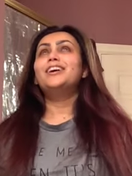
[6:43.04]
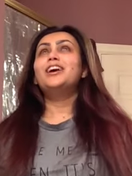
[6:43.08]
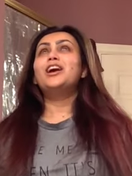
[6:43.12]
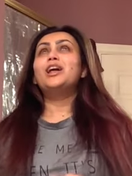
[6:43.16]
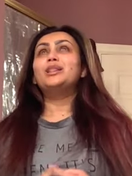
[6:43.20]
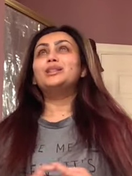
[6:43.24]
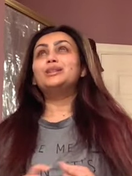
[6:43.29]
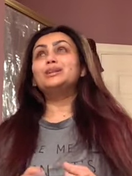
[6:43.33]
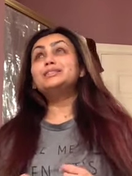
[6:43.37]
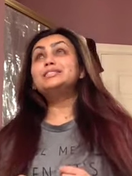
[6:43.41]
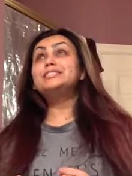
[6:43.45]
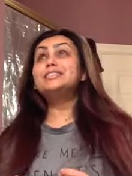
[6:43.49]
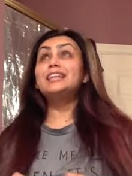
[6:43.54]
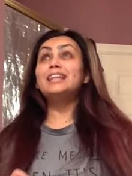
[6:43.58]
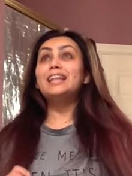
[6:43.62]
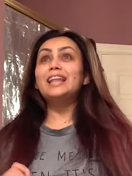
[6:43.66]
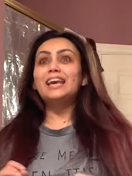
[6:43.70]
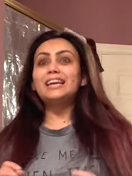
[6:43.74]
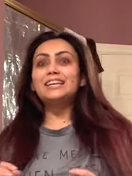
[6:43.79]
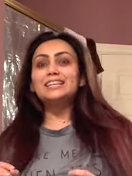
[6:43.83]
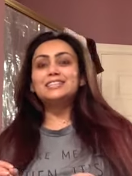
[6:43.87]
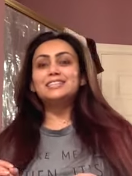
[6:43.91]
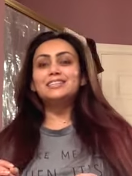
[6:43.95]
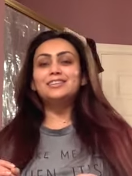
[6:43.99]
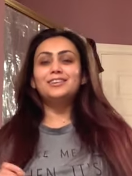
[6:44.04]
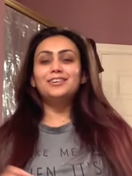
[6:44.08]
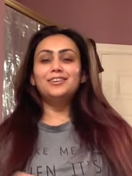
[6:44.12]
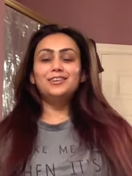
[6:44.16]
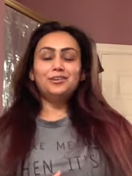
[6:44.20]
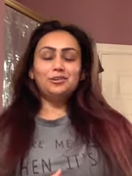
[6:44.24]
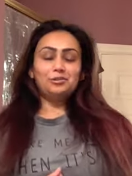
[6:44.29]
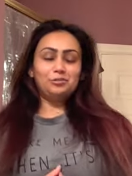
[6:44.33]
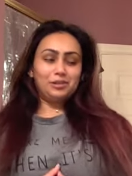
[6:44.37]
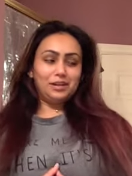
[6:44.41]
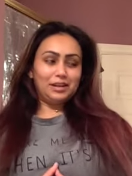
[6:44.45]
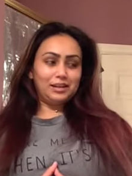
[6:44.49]
Looked like.
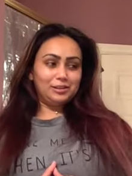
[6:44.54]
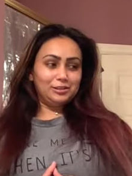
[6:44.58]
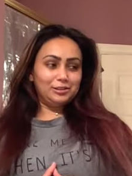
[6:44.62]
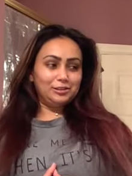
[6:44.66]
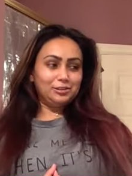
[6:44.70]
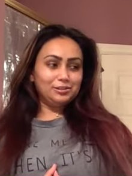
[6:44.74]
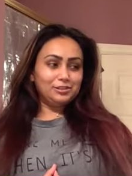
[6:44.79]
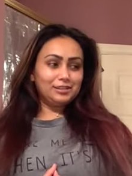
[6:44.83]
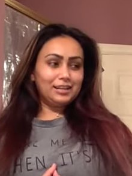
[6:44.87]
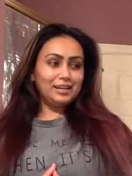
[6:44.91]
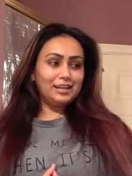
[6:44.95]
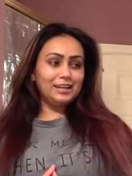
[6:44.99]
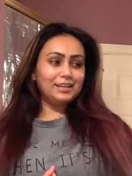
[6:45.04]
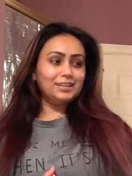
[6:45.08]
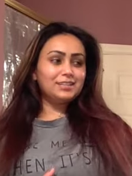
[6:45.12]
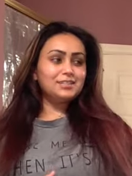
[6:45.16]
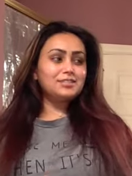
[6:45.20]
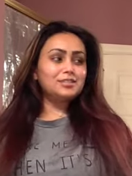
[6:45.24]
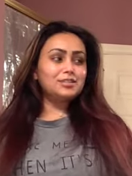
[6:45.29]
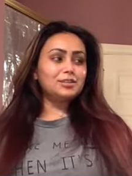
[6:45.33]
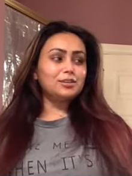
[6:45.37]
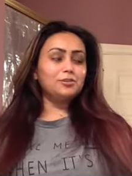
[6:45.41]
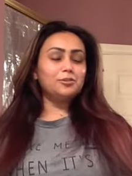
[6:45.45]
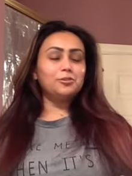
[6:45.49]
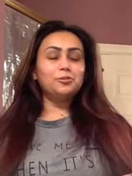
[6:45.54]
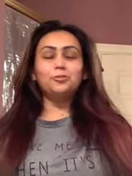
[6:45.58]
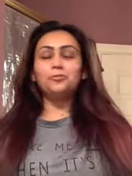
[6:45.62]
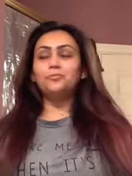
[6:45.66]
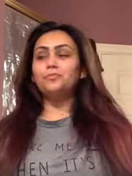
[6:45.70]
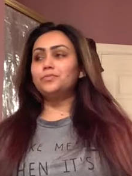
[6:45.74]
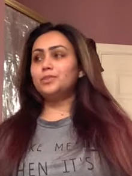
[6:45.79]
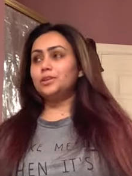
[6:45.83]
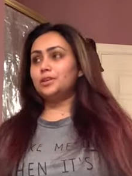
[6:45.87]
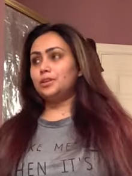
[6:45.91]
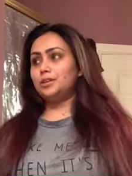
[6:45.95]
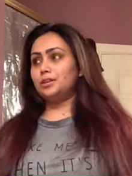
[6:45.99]
Okay, looked like. So
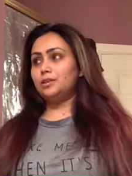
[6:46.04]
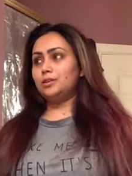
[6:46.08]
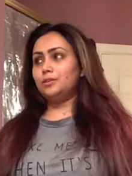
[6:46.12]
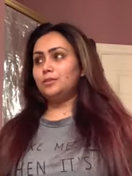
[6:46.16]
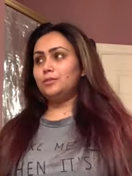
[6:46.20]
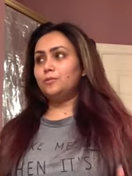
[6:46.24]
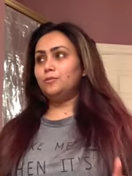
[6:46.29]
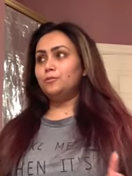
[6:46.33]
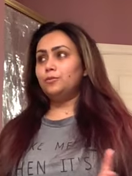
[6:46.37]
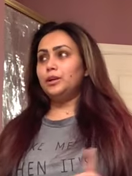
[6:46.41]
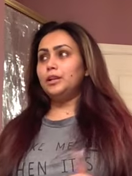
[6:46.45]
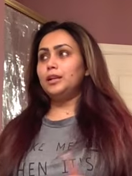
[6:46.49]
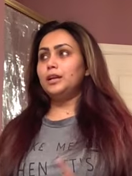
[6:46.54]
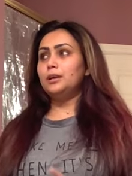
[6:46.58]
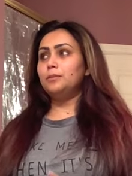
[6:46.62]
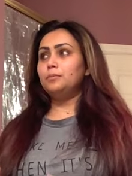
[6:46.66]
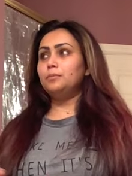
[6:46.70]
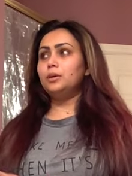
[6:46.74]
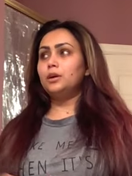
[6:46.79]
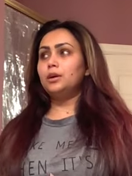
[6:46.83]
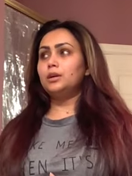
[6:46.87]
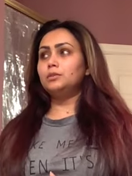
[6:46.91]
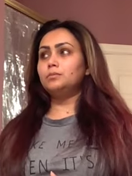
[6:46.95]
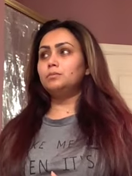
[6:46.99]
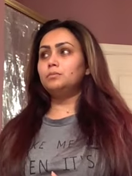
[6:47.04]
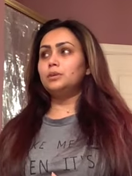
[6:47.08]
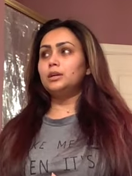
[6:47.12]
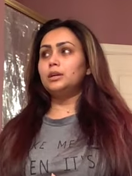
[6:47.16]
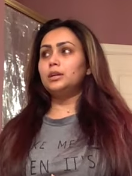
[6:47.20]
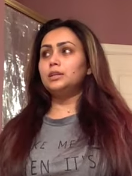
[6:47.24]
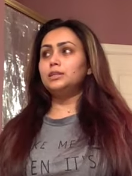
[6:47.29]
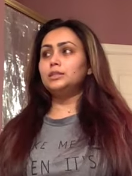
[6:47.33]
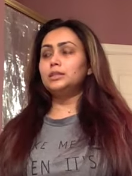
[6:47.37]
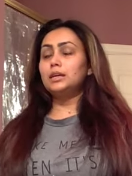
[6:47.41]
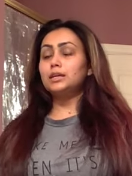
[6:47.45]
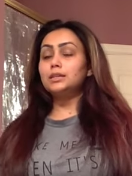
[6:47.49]
when I bought
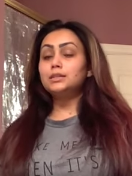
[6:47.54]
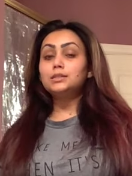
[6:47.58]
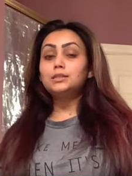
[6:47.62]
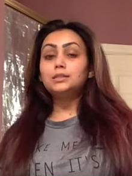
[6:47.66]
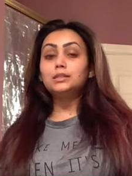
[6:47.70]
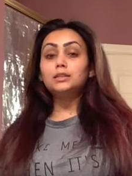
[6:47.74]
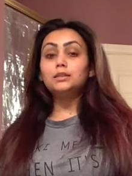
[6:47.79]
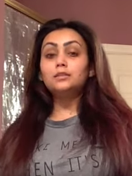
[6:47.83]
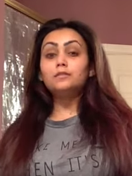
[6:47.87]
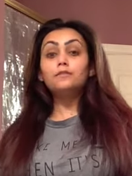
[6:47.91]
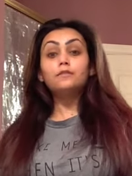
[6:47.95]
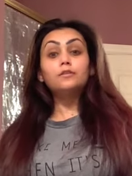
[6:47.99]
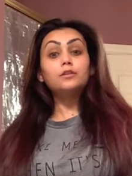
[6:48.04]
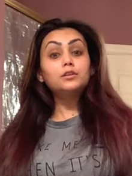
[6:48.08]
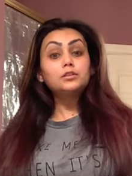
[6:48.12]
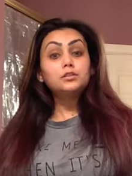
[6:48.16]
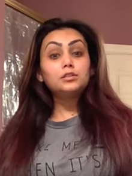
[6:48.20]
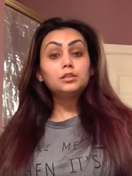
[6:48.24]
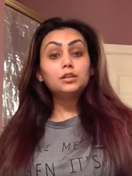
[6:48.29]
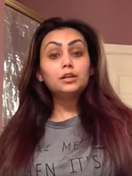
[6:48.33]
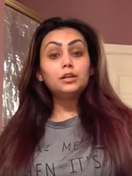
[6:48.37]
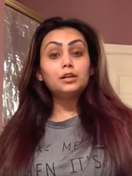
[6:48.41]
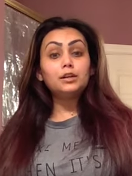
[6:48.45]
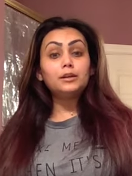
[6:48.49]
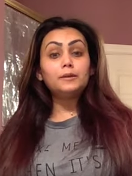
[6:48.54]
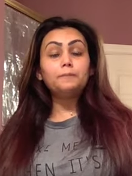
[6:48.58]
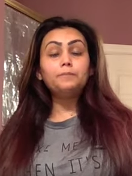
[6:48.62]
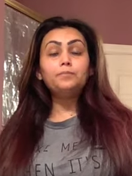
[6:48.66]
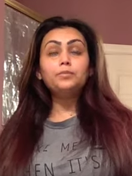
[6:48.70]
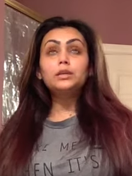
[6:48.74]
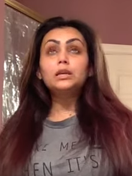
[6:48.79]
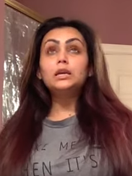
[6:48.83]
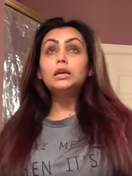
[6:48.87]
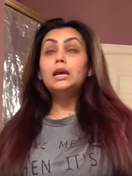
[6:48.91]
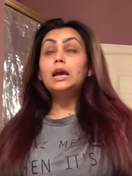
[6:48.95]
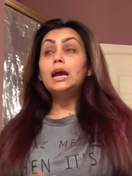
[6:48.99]
my Dyson first
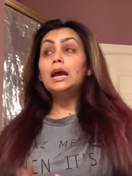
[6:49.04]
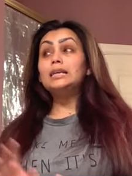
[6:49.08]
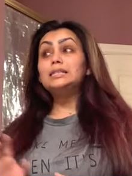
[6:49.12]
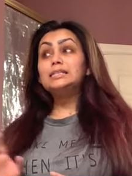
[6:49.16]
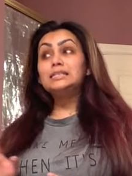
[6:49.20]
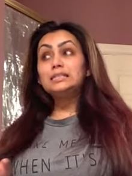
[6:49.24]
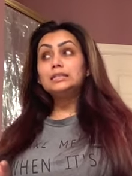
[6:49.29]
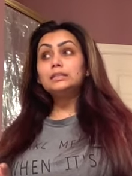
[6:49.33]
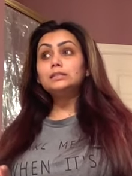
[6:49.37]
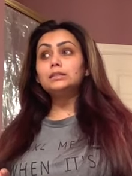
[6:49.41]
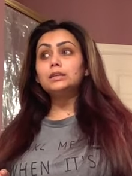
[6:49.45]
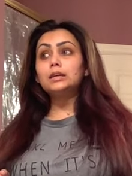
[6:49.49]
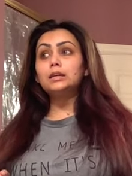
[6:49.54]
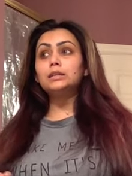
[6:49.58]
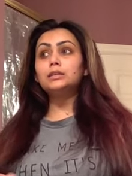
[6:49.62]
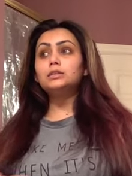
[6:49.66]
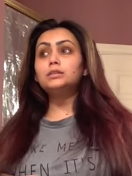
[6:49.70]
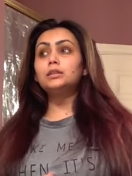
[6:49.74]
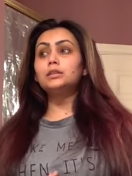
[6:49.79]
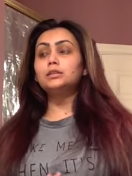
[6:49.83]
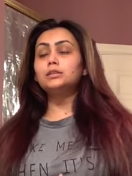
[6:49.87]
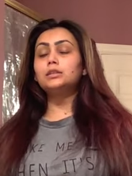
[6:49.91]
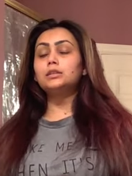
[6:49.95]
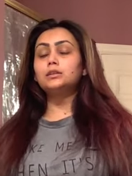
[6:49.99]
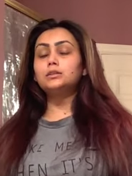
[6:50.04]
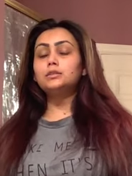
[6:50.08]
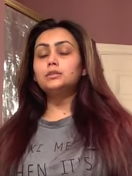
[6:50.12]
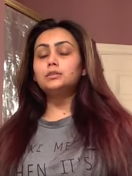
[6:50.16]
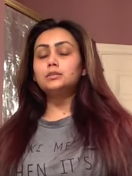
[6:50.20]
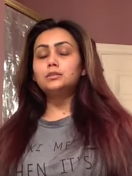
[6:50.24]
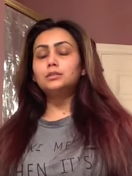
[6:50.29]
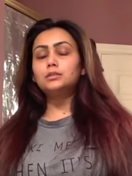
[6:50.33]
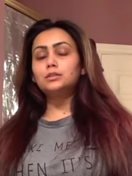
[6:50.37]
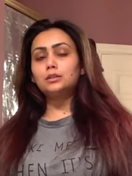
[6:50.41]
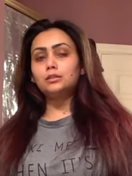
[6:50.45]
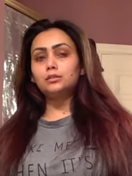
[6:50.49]
time, it still does. It
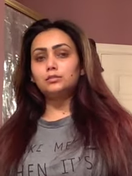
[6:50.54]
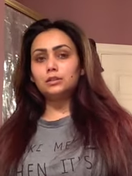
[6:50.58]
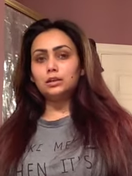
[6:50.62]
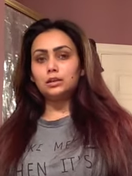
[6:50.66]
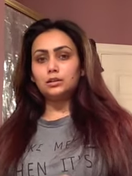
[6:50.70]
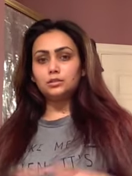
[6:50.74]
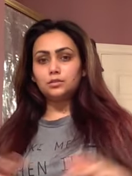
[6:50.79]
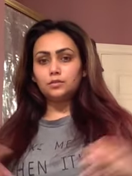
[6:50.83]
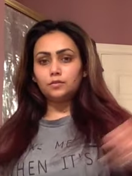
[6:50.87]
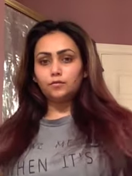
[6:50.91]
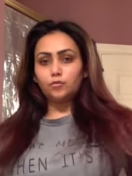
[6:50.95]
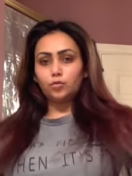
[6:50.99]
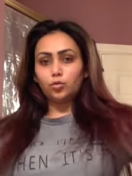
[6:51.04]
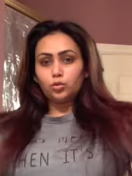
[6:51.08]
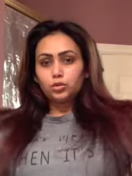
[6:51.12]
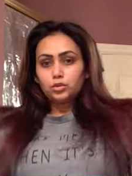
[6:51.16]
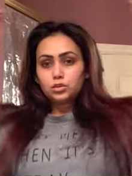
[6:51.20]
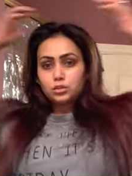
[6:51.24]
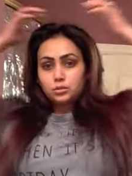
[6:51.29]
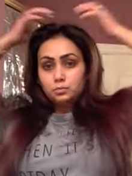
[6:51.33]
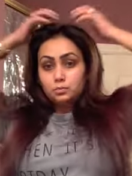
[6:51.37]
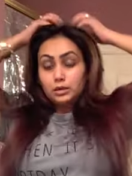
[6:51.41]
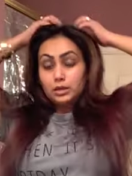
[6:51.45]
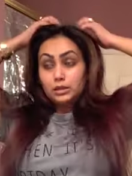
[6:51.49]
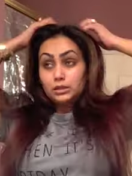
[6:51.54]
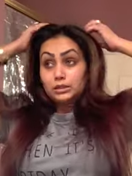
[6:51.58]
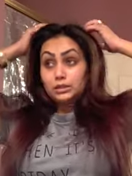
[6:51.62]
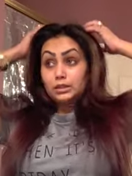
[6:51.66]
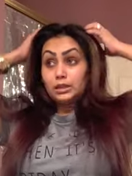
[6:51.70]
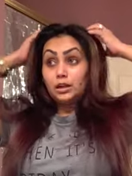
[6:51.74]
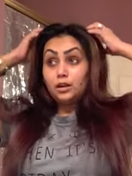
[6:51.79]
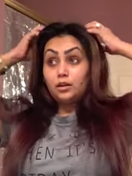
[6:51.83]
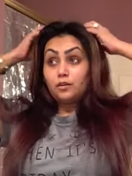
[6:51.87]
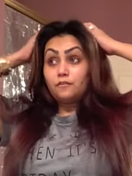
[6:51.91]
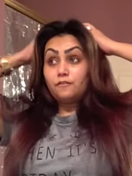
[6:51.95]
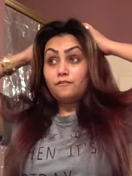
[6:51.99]
does still does, of course. But
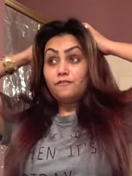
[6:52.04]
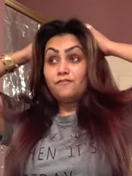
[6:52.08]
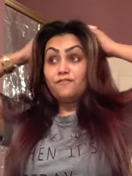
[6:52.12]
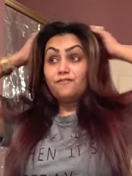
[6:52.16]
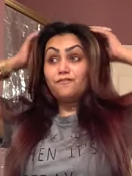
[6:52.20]
they're